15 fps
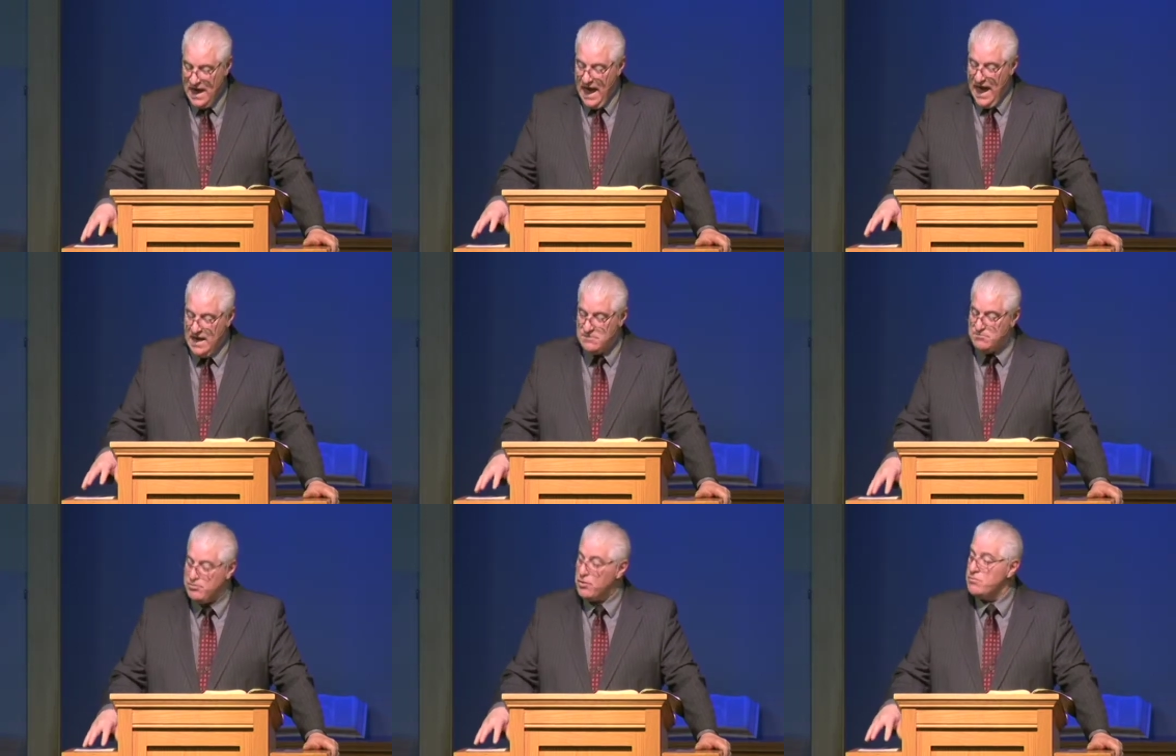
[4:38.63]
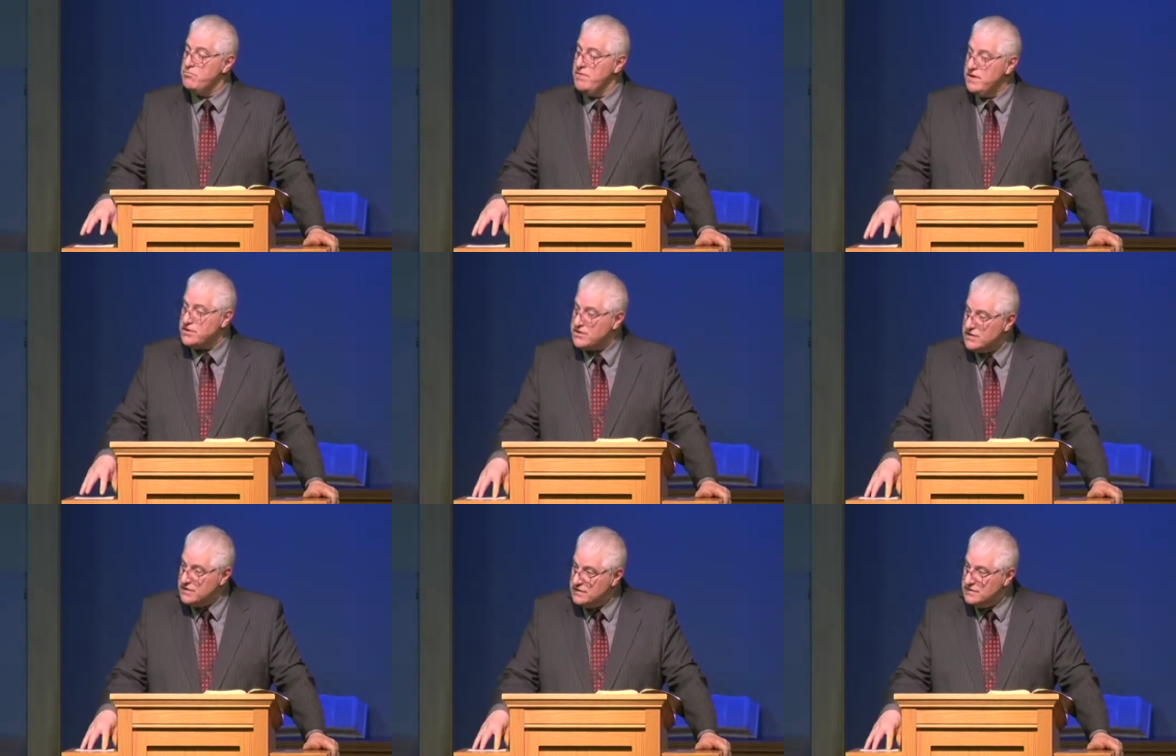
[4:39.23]
and
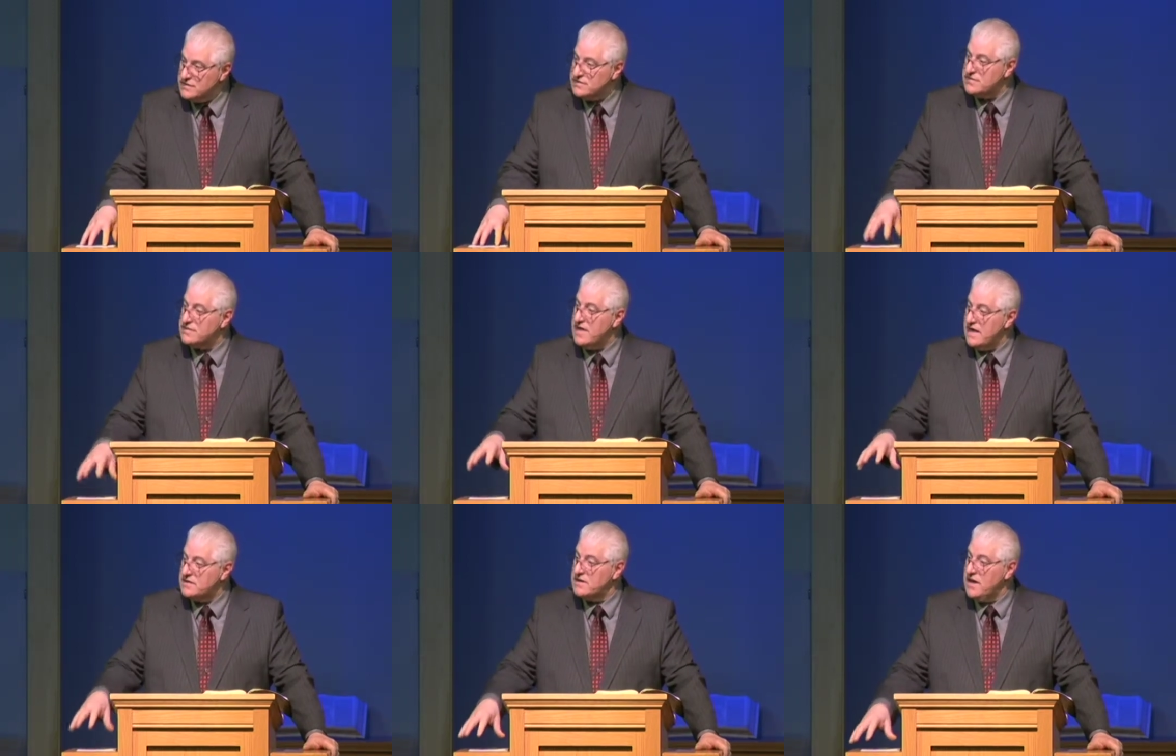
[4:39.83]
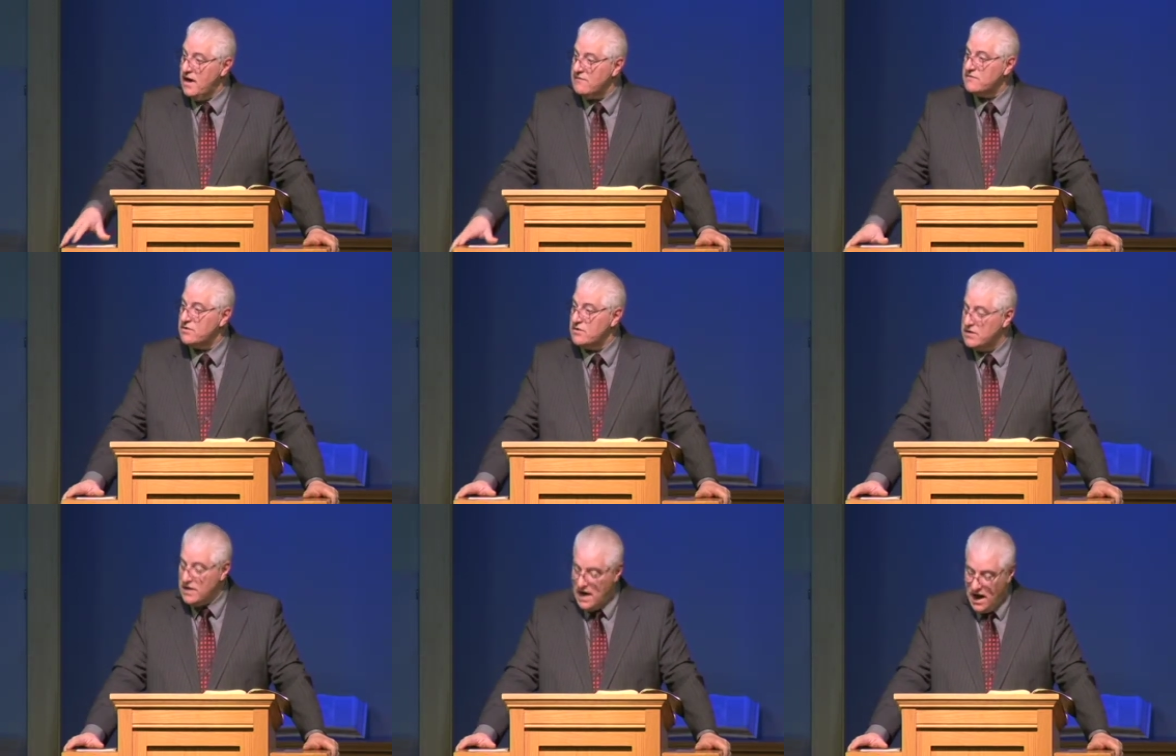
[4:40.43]
permissions that
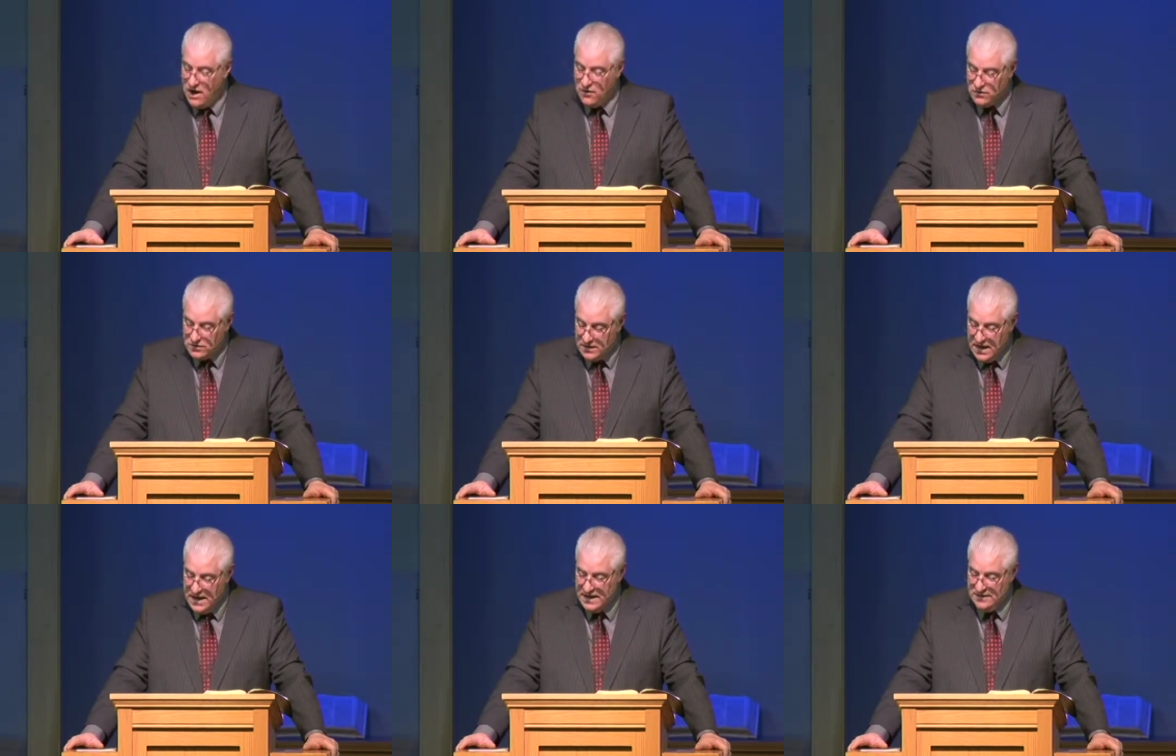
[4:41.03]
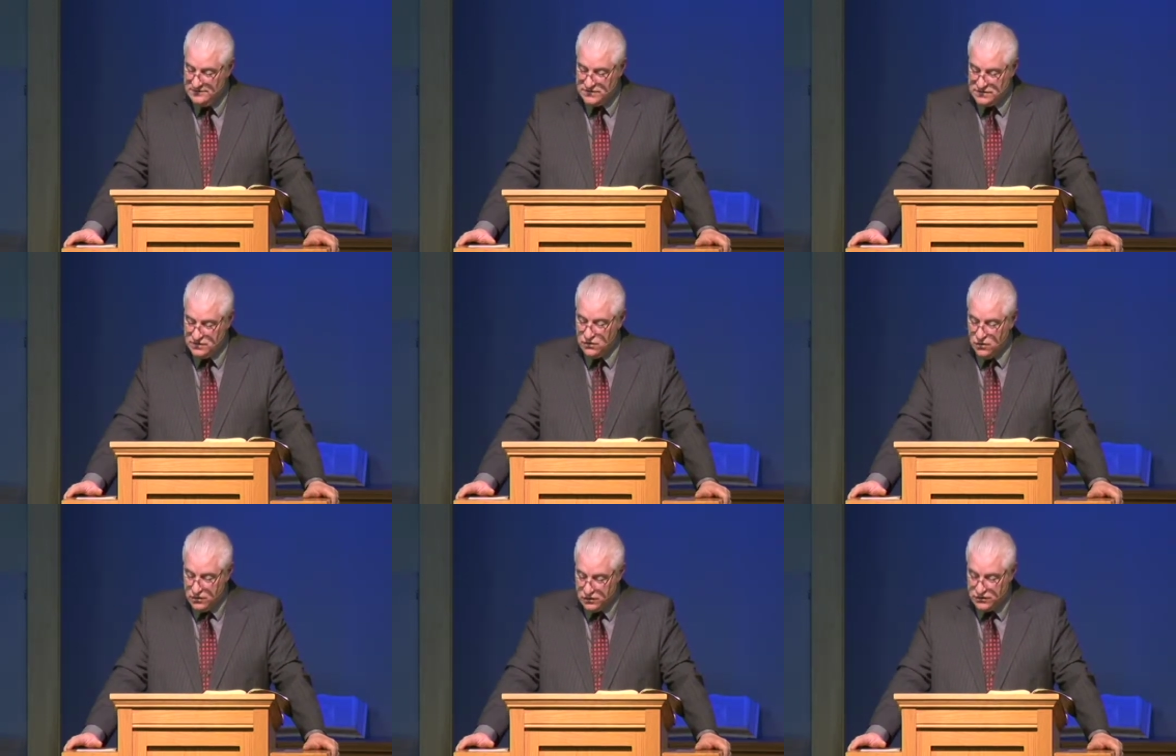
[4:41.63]
govern our lives
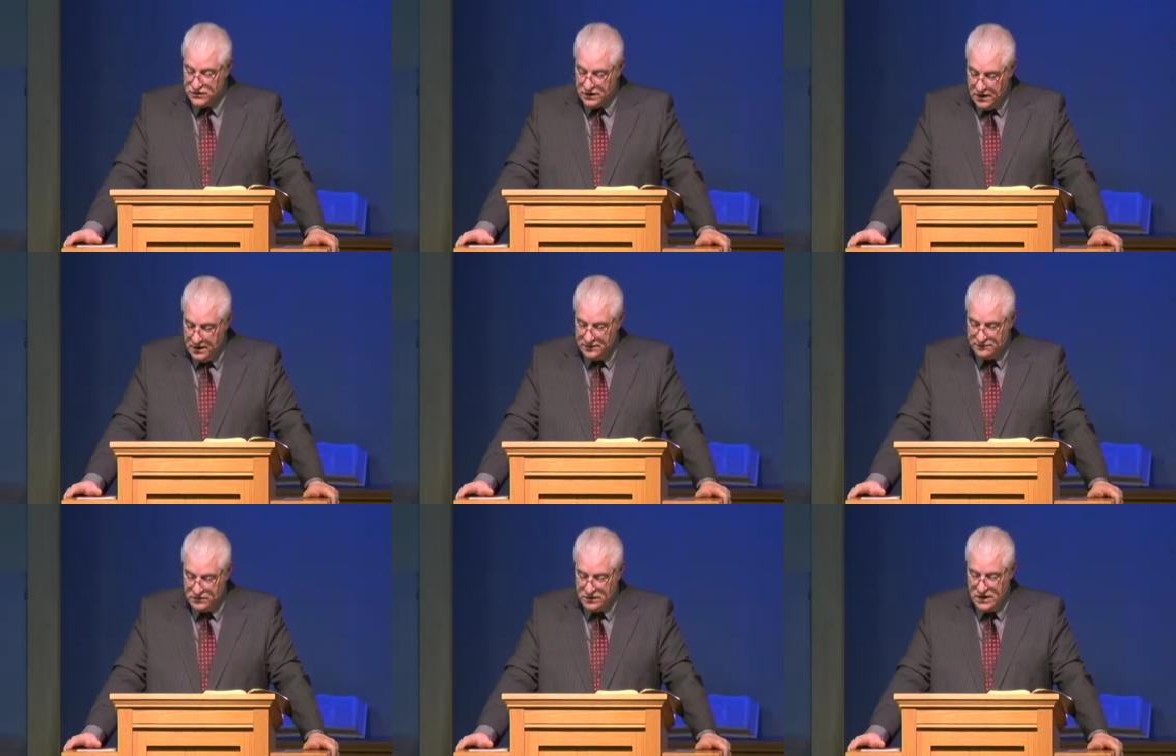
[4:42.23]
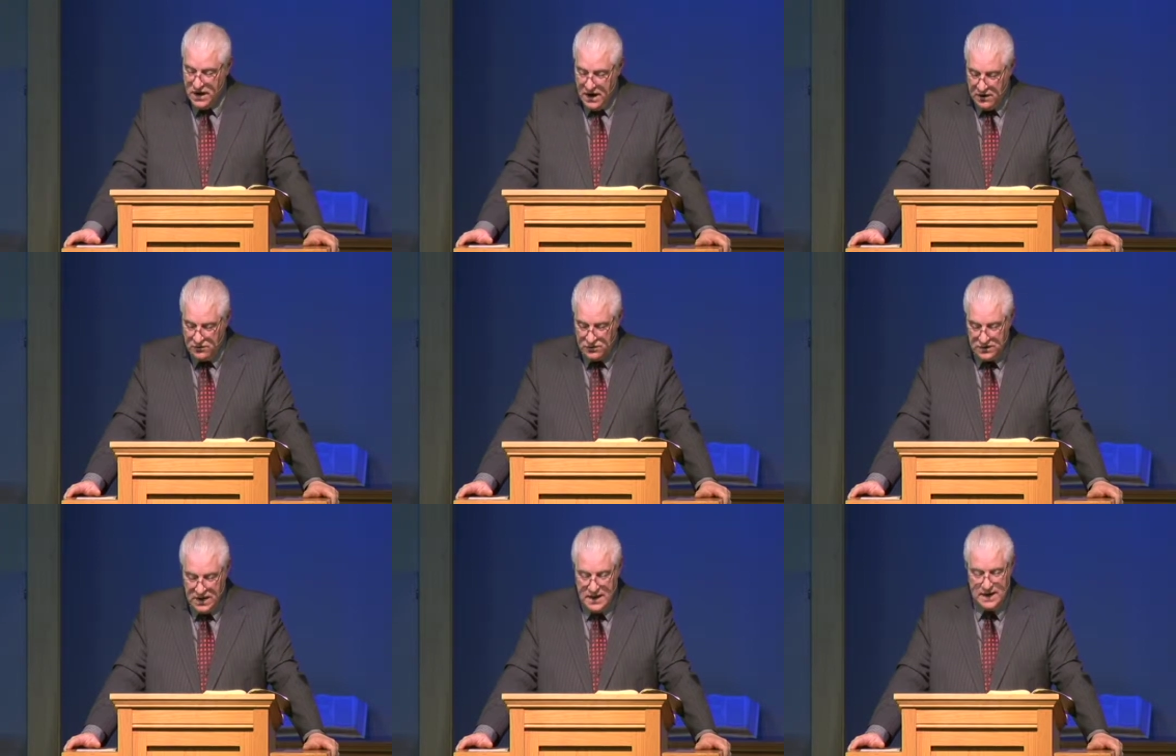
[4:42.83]
in order to govern
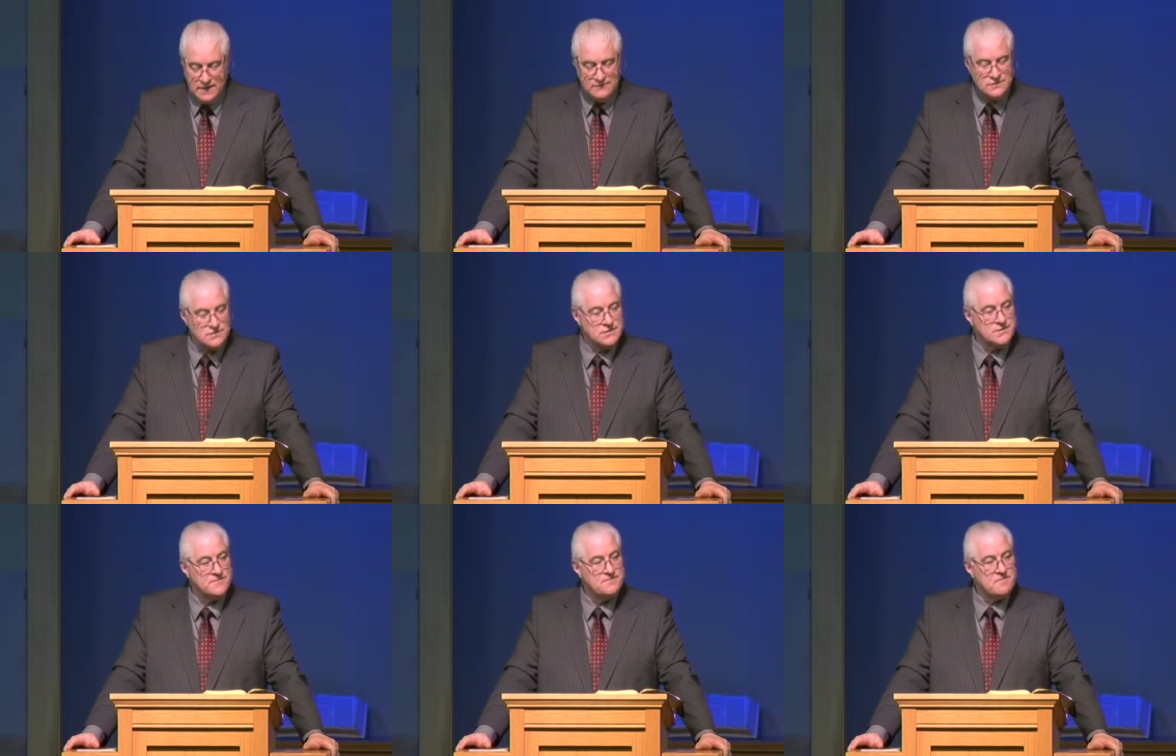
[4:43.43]
our lives.